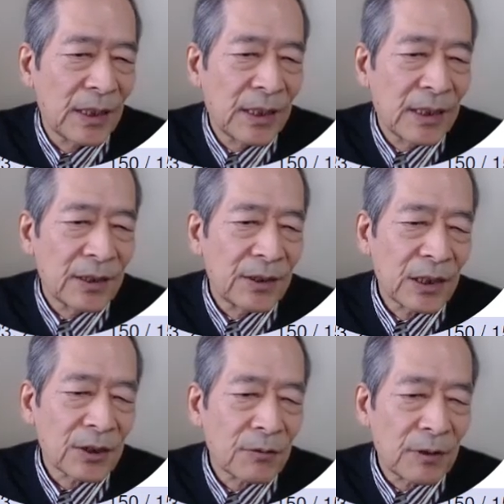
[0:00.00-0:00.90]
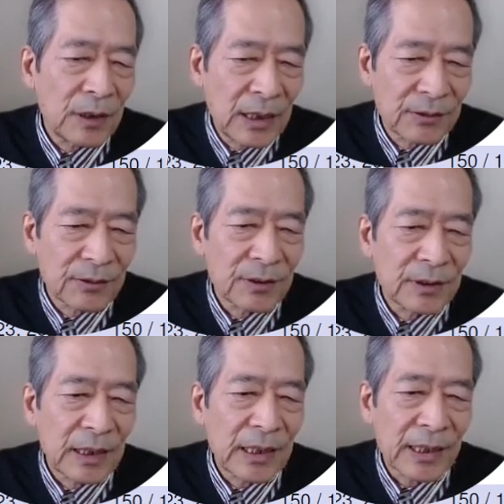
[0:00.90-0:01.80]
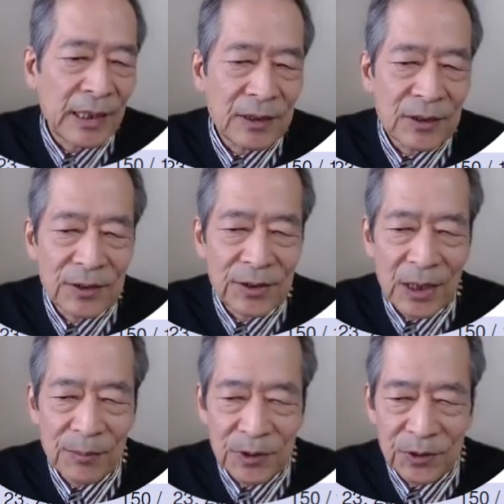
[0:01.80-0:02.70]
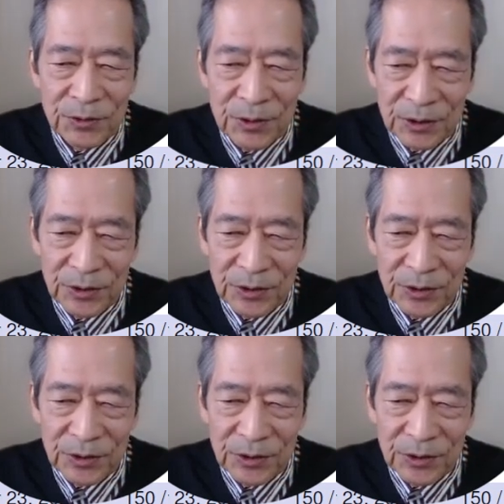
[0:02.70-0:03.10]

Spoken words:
The other way around, again the same restriction.